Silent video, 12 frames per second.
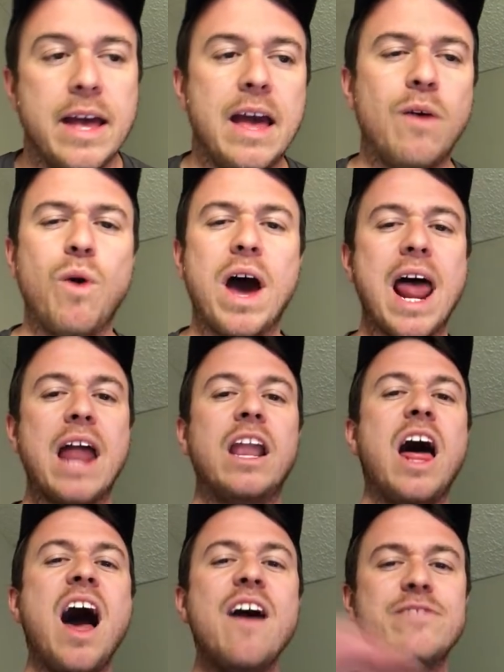And what I
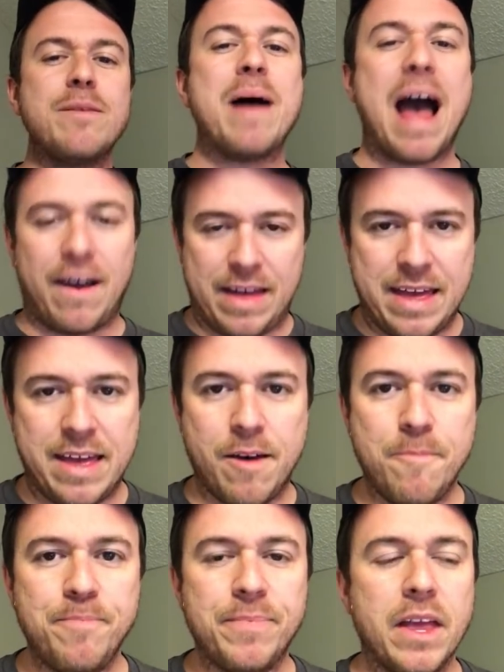loved about
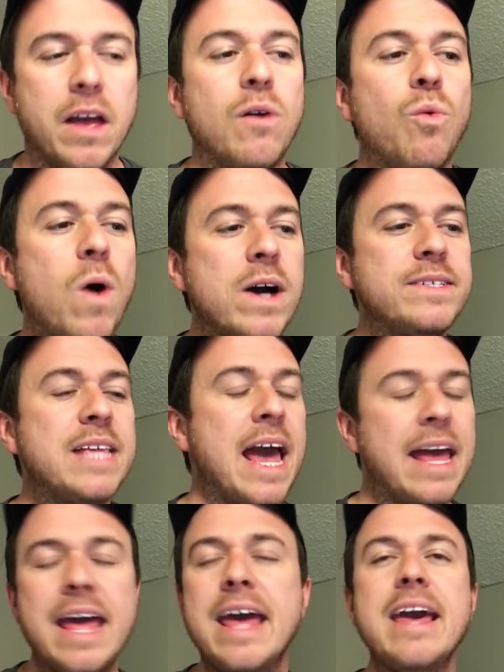him was
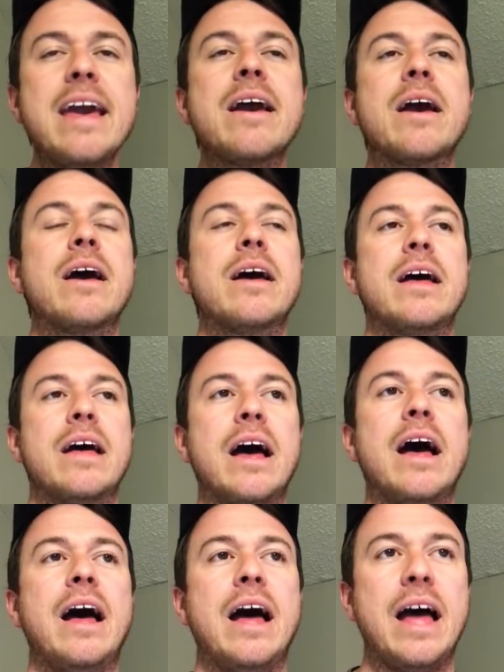that he
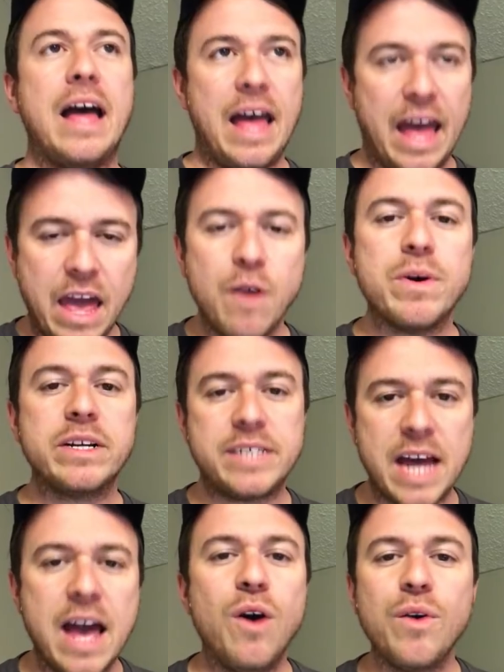would
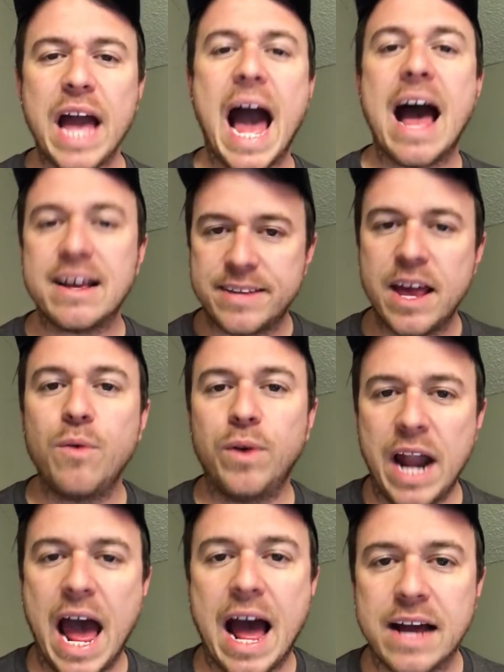tell guys who
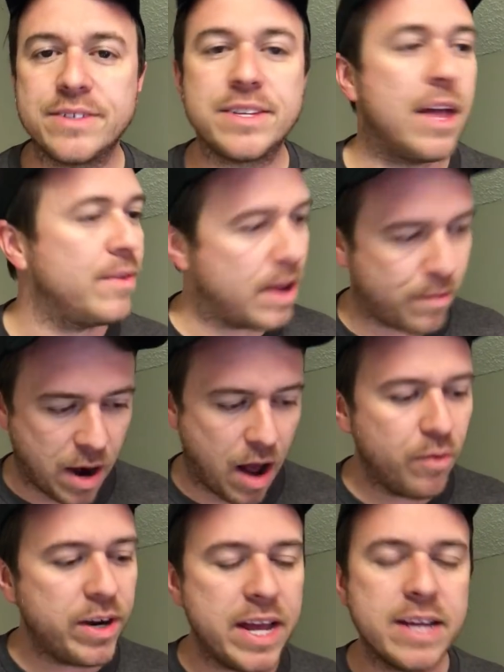were nice, though they were
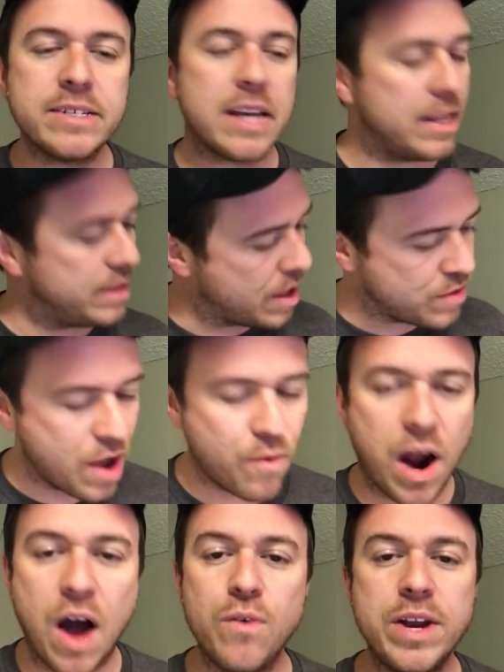on
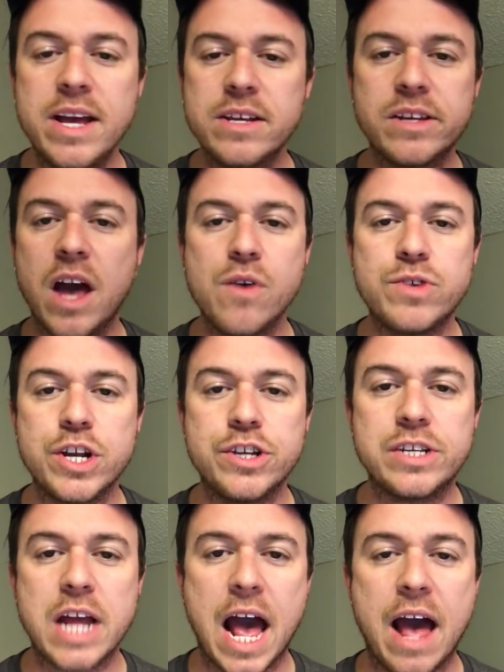his coaching
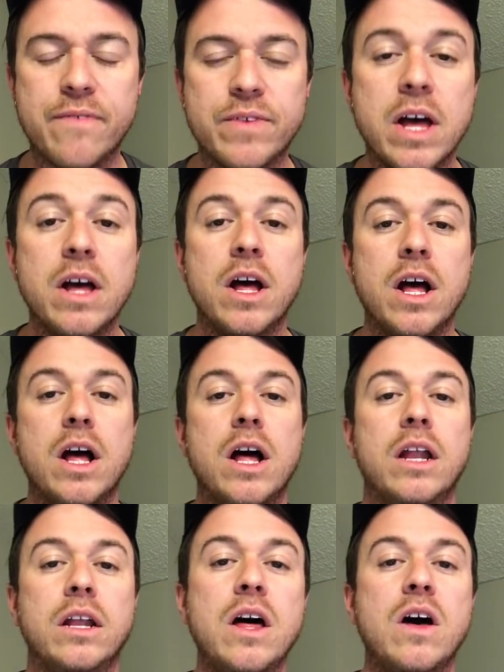staff,
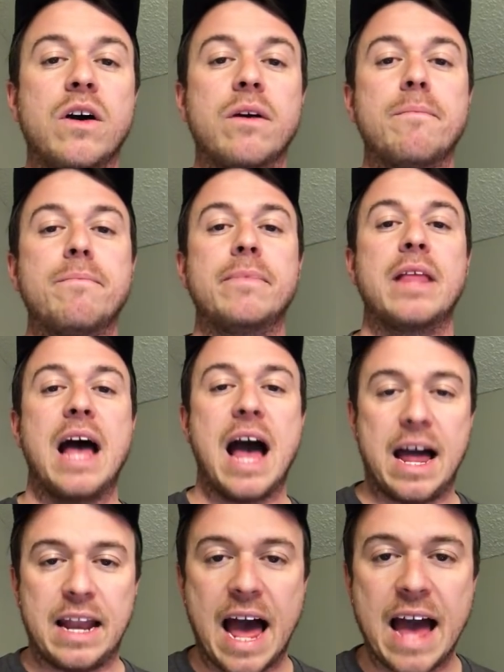look,
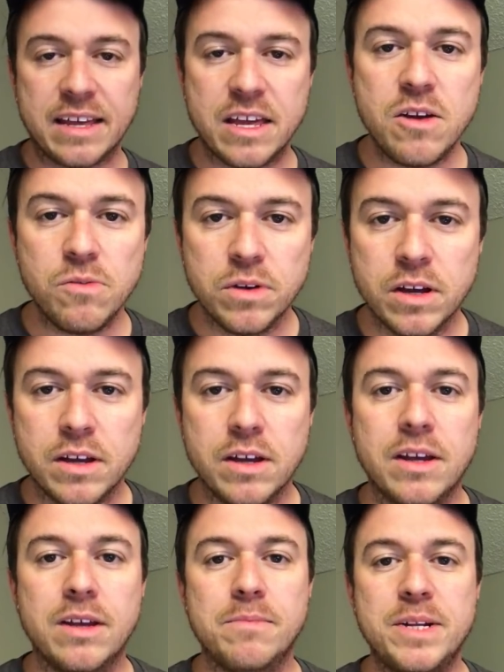I like you,
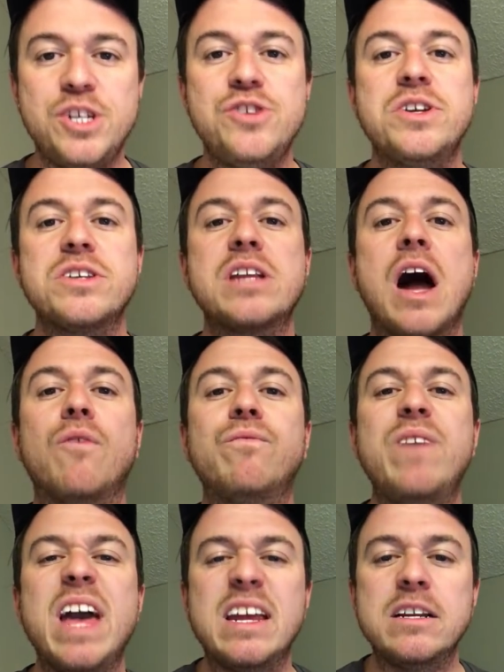but you just don't
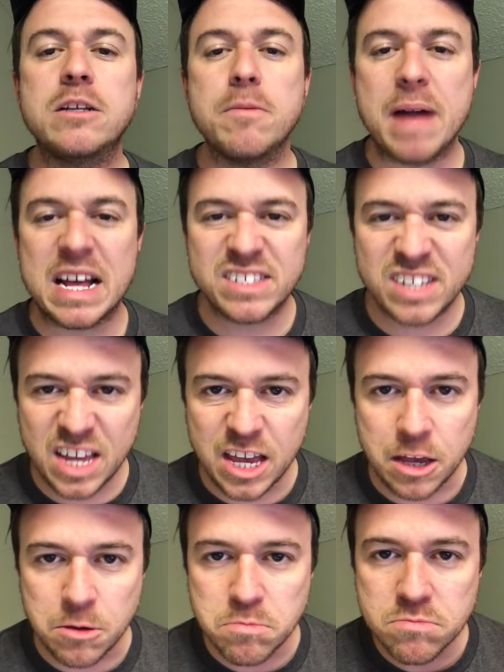fit into my
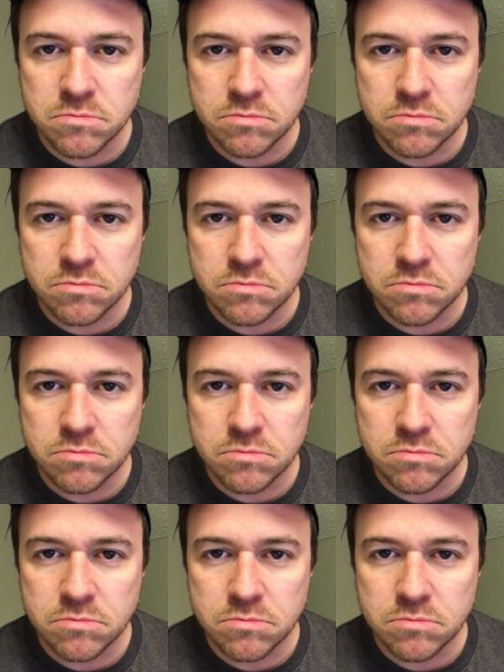scheme.